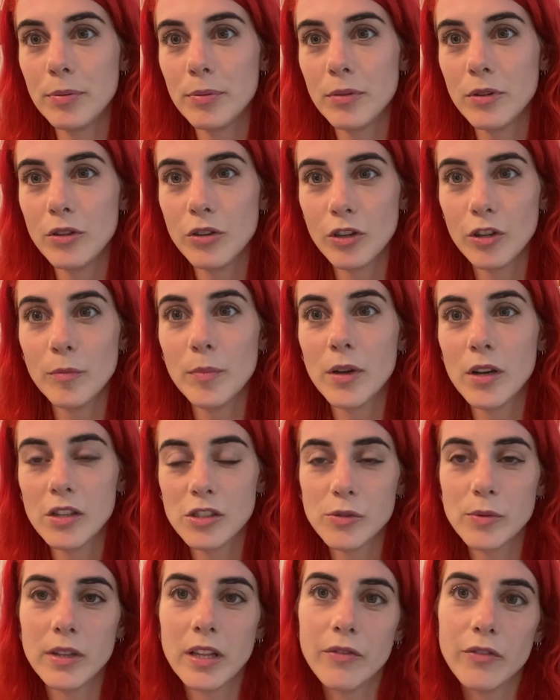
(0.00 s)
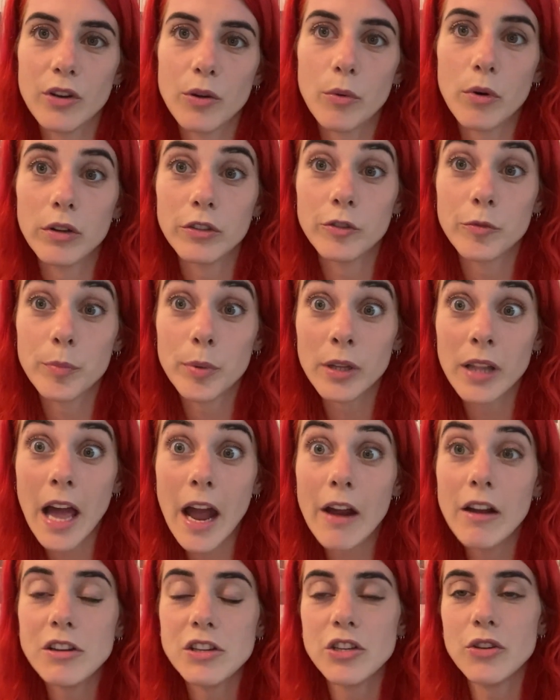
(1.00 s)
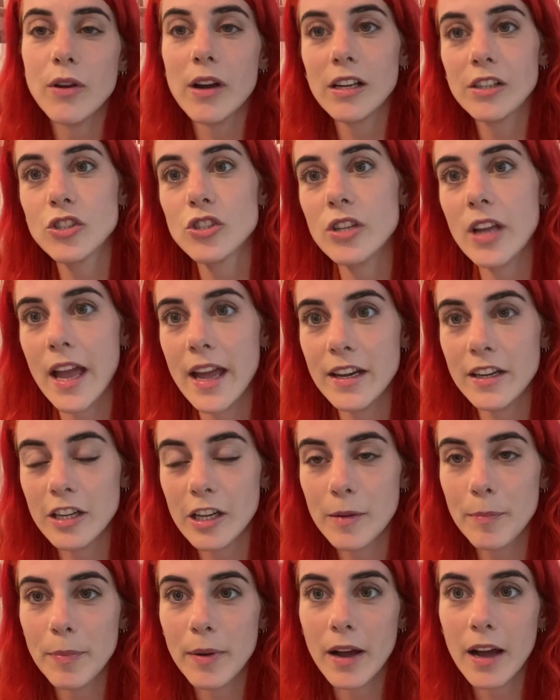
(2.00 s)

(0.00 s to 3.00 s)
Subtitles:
because we live in a world of polarity, you actually end up